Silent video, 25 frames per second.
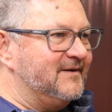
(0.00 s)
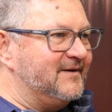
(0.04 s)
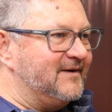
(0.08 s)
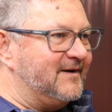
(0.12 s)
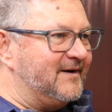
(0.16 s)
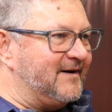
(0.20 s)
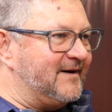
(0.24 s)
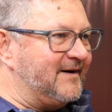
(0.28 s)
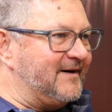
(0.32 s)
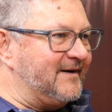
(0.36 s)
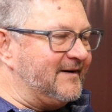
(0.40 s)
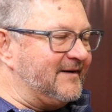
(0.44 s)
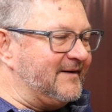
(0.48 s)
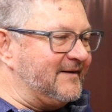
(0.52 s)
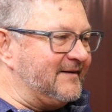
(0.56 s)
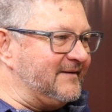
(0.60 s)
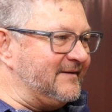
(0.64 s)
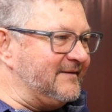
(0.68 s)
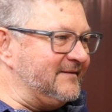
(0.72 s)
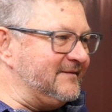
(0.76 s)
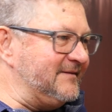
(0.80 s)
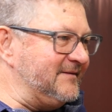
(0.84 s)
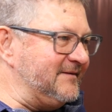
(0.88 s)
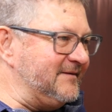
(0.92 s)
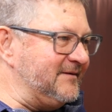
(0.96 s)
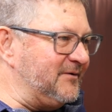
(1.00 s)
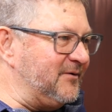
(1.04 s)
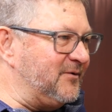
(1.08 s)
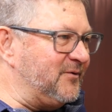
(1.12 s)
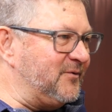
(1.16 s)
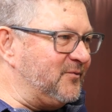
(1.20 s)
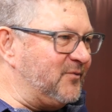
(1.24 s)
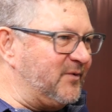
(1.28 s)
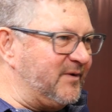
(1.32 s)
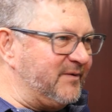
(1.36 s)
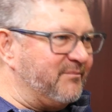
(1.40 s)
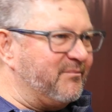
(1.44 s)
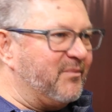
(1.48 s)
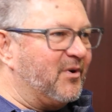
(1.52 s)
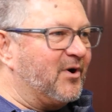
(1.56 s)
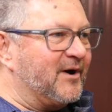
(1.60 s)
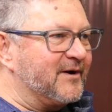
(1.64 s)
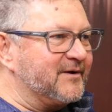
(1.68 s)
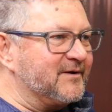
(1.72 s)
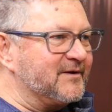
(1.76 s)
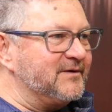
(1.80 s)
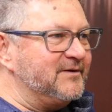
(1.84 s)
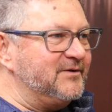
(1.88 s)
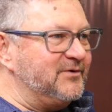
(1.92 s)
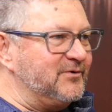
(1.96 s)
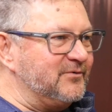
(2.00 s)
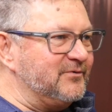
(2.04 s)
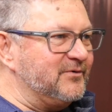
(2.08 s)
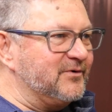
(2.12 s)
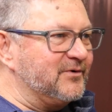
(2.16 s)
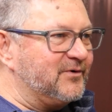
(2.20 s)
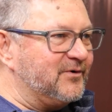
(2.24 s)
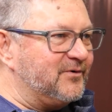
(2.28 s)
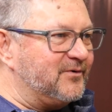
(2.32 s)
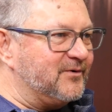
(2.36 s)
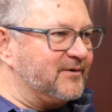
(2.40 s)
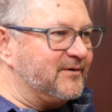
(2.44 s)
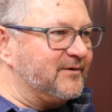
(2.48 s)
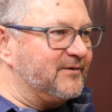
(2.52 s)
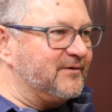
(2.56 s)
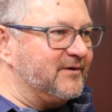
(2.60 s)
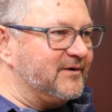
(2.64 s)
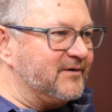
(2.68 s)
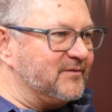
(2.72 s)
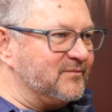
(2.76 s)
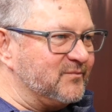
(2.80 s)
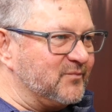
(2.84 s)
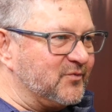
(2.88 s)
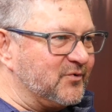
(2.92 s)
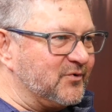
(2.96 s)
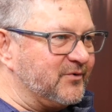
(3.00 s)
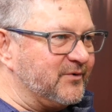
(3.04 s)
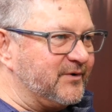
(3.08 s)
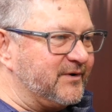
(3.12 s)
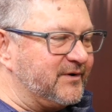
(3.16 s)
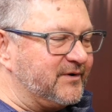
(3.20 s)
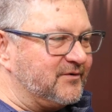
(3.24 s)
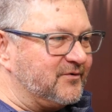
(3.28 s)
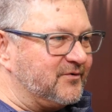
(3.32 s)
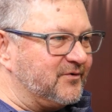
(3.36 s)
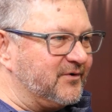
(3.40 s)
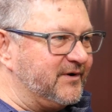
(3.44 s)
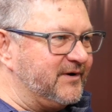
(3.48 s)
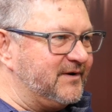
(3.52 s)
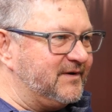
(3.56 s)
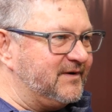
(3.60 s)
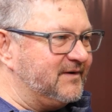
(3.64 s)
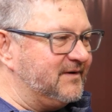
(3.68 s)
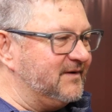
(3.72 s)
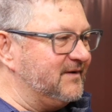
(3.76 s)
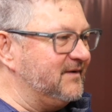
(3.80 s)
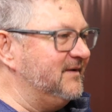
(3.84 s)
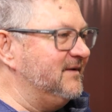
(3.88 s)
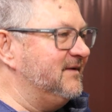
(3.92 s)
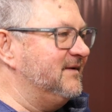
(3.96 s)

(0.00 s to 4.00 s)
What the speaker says: We bought a unicorn in Brewery Creek,